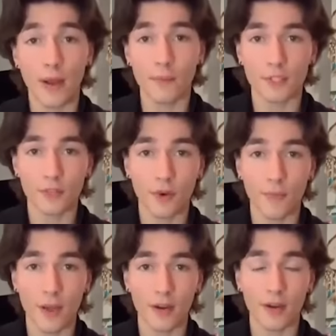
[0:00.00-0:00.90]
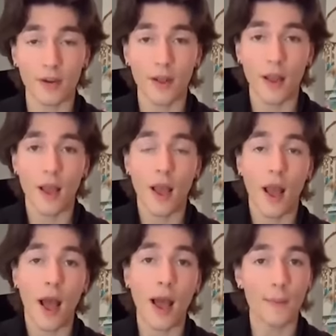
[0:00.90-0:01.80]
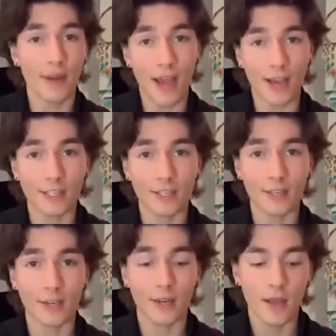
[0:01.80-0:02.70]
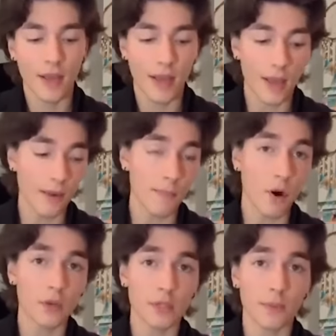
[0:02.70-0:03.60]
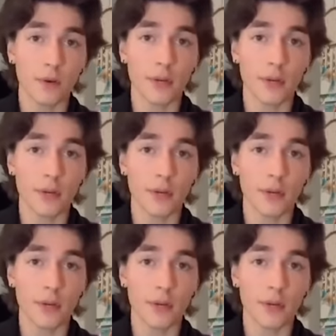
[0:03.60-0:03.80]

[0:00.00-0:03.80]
name is Troy Becker. I'm an actor, and Paul Zimmer